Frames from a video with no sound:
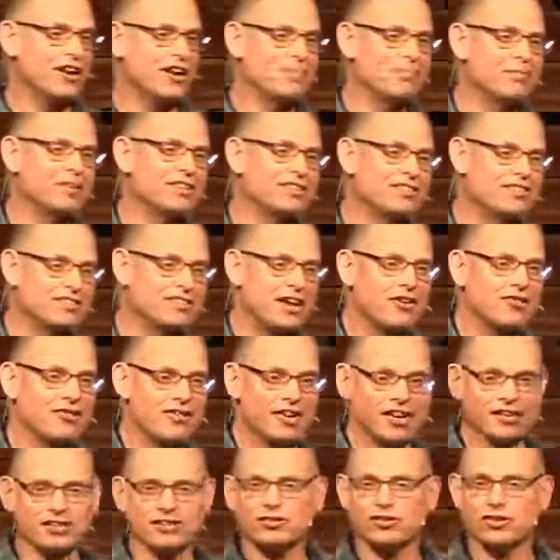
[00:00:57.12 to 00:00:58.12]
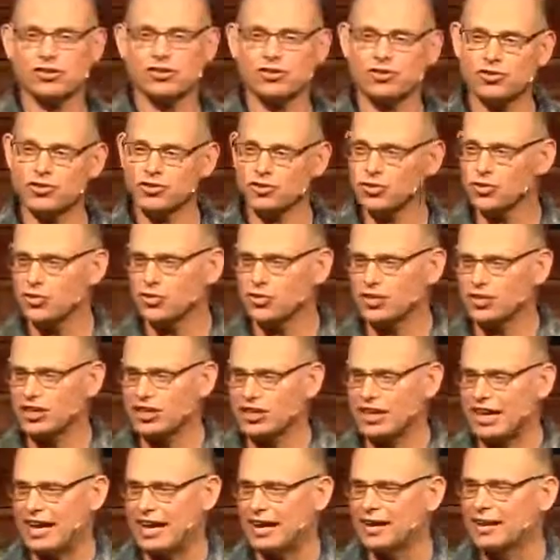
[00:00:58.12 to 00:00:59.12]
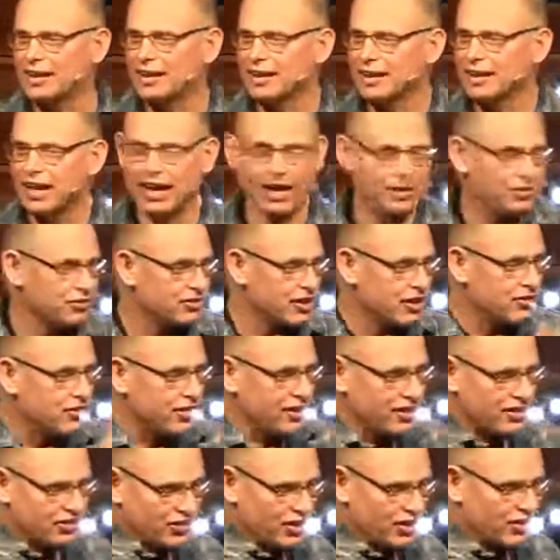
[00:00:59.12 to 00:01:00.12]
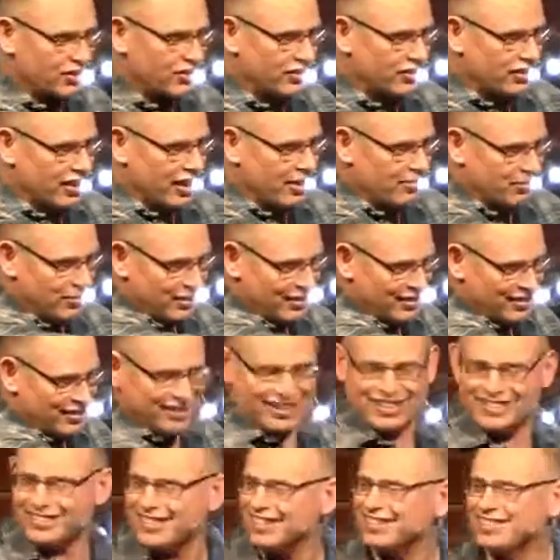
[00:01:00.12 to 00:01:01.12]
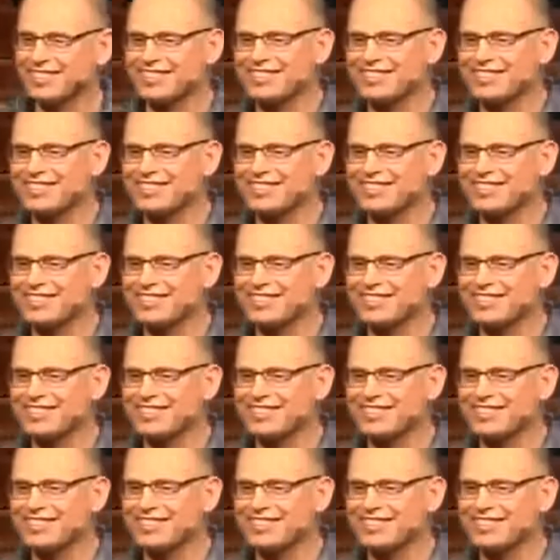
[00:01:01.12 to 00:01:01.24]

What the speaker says: Stefan's story there. Stefan is just sitting